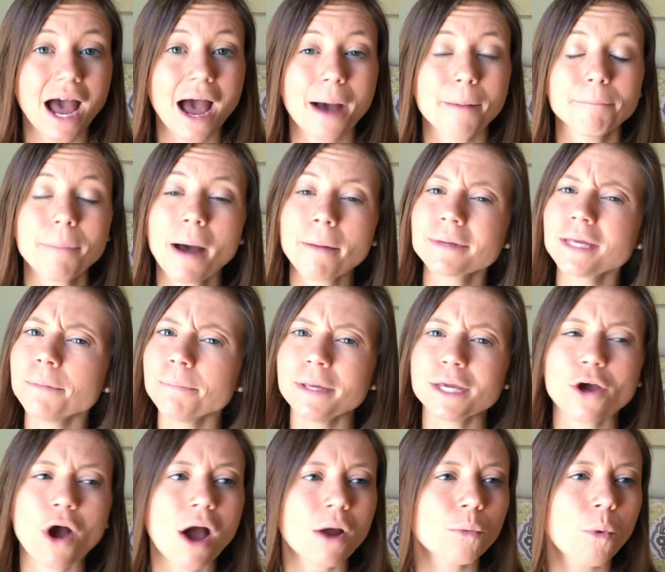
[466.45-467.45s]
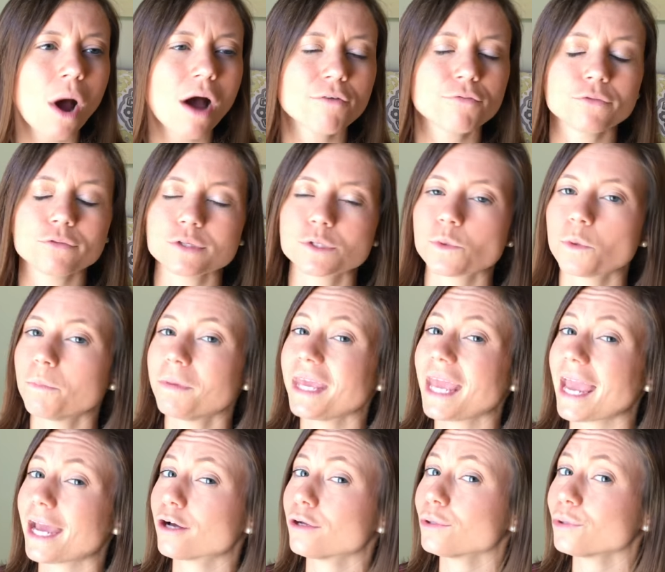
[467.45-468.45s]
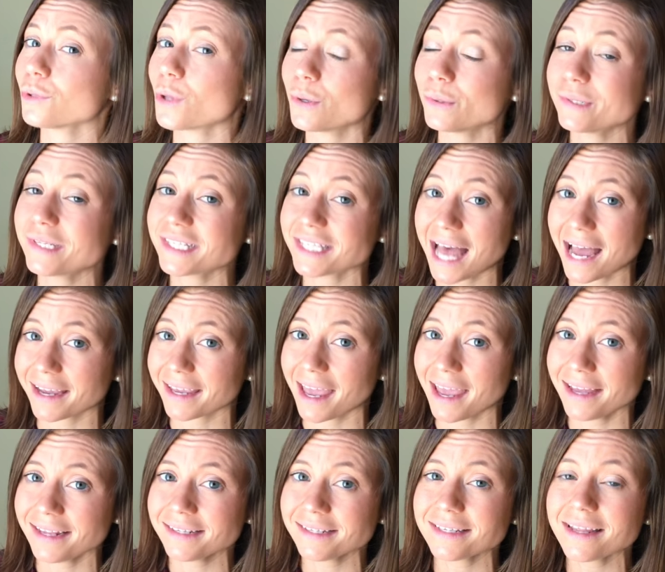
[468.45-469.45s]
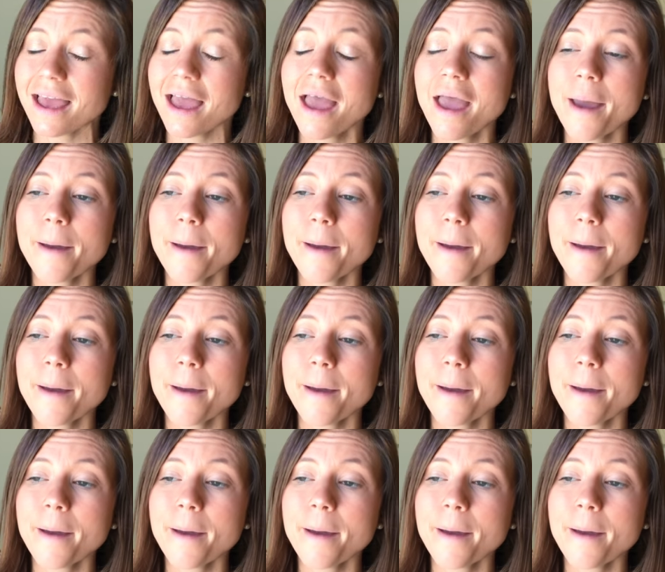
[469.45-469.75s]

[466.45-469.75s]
Pumpkin Pecan Waffles would be a close second,